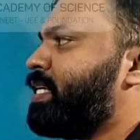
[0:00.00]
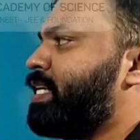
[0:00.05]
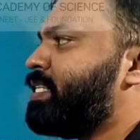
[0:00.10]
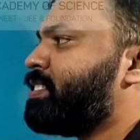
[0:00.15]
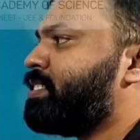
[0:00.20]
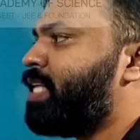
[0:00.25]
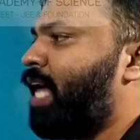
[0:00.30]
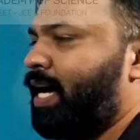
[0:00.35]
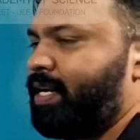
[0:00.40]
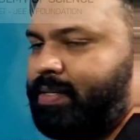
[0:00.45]

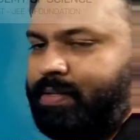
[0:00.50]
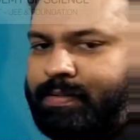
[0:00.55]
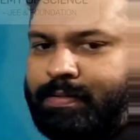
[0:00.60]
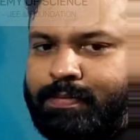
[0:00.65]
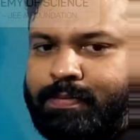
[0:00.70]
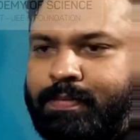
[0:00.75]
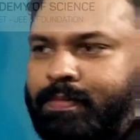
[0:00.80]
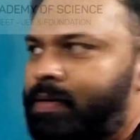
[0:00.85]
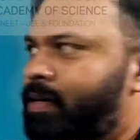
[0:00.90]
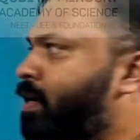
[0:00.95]
is done.
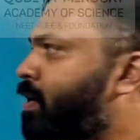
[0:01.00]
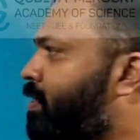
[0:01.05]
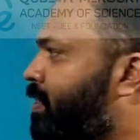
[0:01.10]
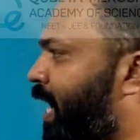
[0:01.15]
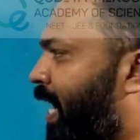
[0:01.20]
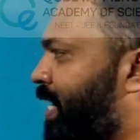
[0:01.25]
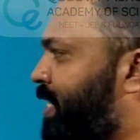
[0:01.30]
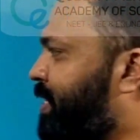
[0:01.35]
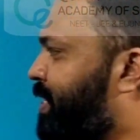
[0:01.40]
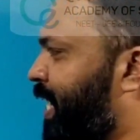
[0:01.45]

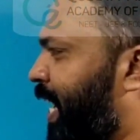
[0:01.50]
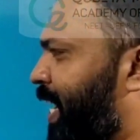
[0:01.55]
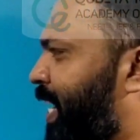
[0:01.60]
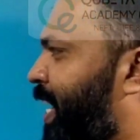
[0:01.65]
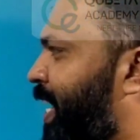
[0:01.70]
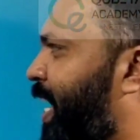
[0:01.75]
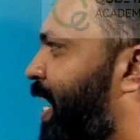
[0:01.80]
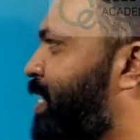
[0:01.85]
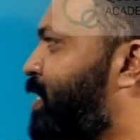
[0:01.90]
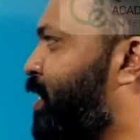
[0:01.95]
That is
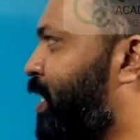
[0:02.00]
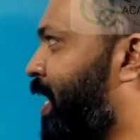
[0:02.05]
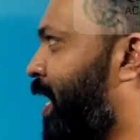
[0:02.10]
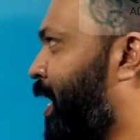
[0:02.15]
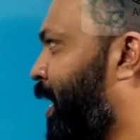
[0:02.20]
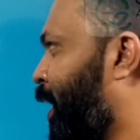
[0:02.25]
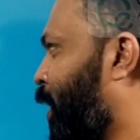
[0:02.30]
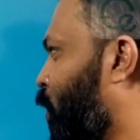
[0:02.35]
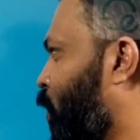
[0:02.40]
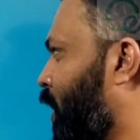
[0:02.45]
genetic
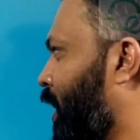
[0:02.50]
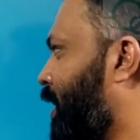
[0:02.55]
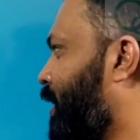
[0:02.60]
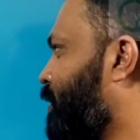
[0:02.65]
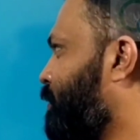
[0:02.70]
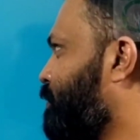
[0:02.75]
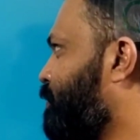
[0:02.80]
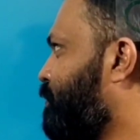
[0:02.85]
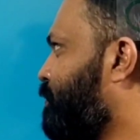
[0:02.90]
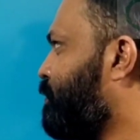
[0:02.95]
engineering only.
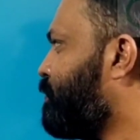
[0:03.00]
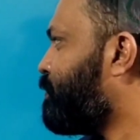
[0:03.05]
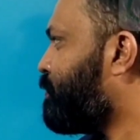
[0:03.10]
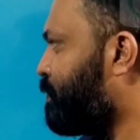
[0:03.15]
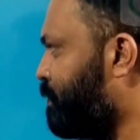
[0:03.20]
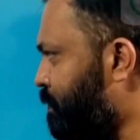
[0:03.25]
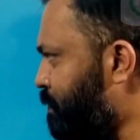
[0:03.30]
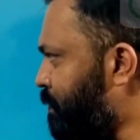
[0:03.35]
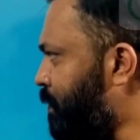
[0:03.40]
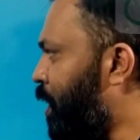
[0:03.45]

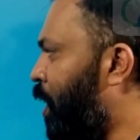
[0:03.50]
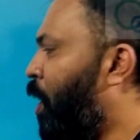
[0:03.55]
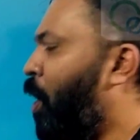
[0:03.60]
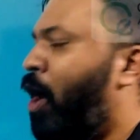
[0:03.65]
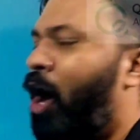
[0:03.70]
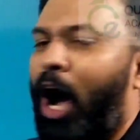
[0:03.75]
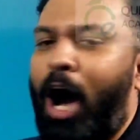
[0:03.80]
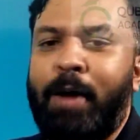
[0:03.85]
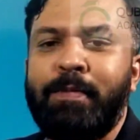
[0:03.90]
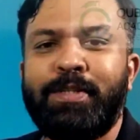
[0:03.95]

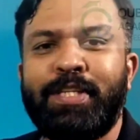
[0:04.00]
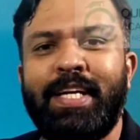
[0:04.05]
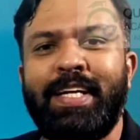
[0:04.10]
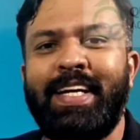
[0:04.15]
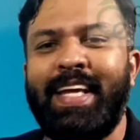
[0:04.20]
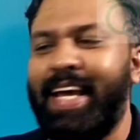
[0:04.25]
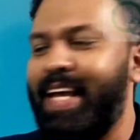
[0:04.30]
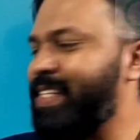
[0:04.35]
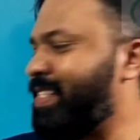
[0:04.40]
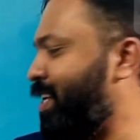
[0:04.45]
Option
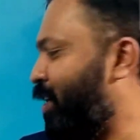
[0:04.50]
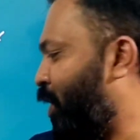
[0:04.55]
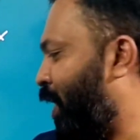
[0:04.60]
D is the